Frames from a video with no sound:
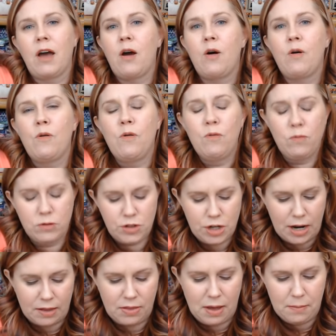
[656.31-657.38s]
Go
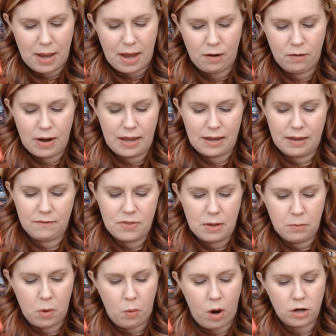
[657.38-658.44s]
check them out and give
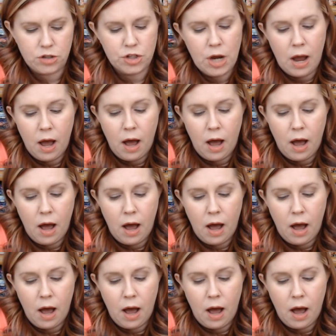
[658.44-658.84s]
them a watch.